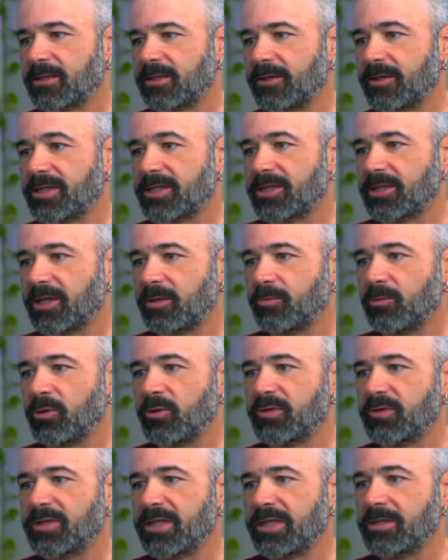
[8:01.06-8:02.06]
the sun
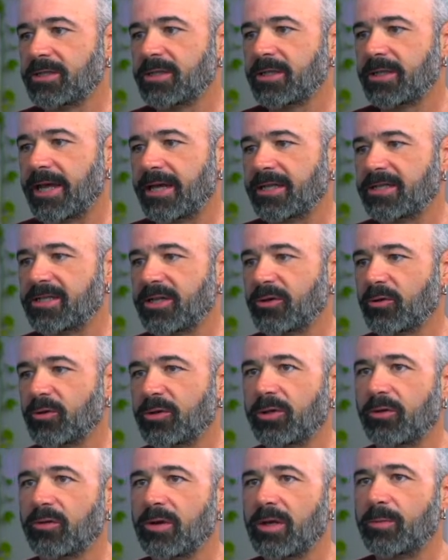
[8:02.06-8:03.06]
moves into that
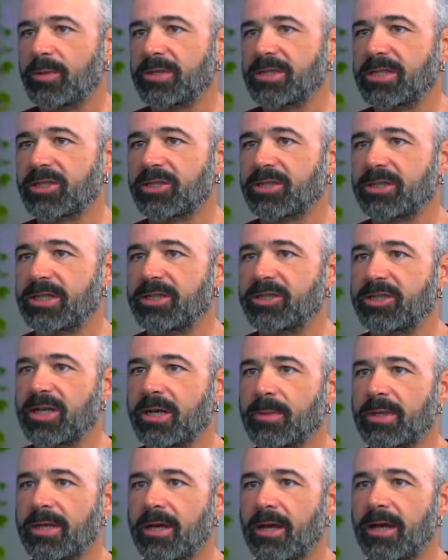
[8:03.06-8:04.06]
0-degree position at
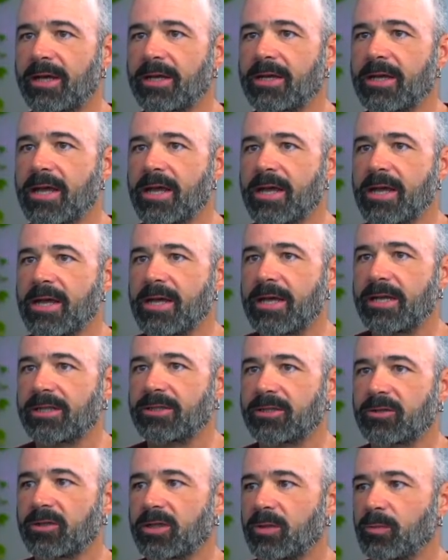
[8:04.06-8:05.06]
Gemini, it's
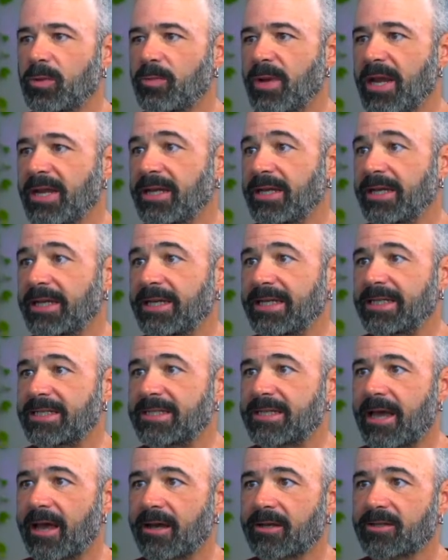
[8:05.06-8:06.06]
going to be making an
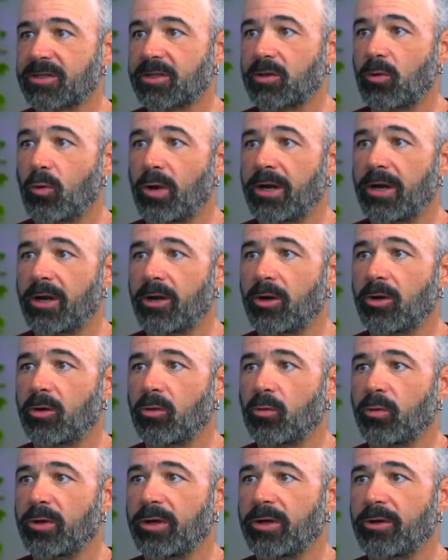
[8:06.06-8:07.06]
exact square
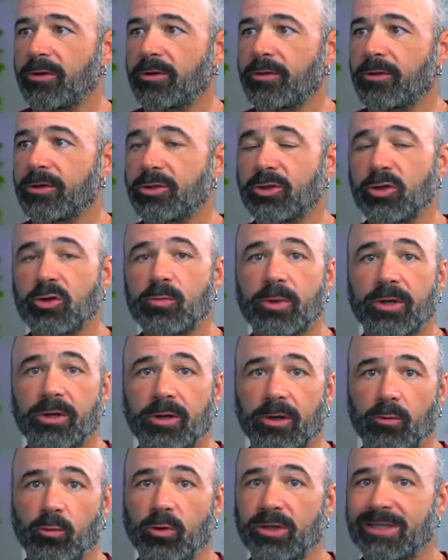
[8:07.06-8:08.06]
with
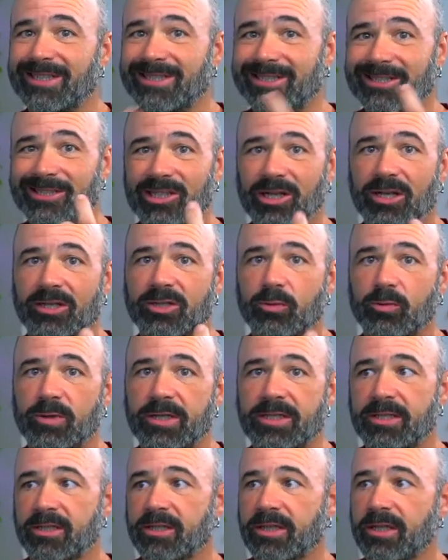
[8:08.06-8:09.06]
Jupiter, which has just
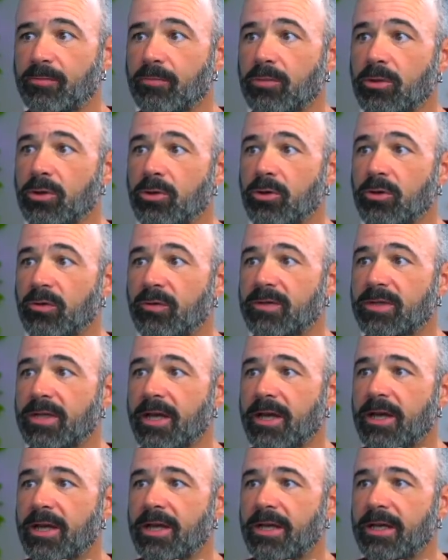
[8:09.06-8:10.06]
recently moved
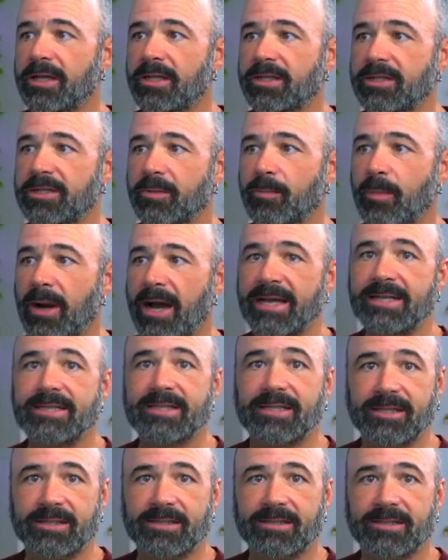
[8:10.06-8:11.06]
into
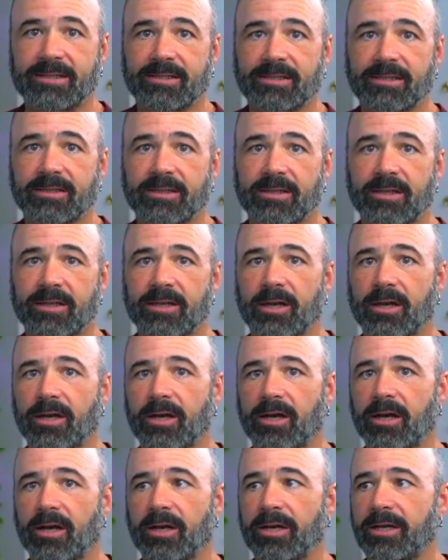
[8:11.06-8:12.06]
Pisces.
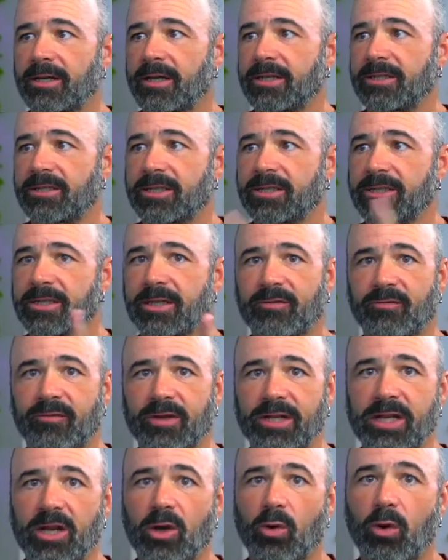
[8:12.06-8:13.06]
And I just did a
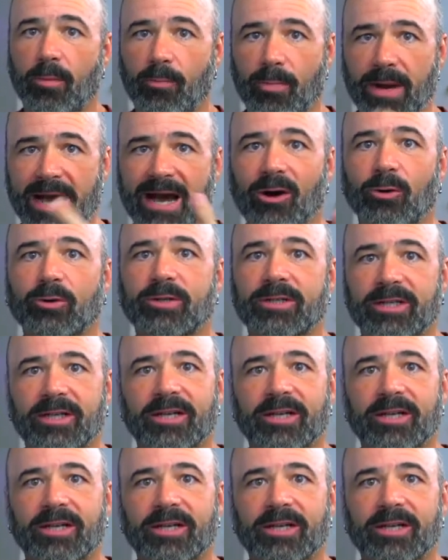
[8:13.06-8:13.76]
video about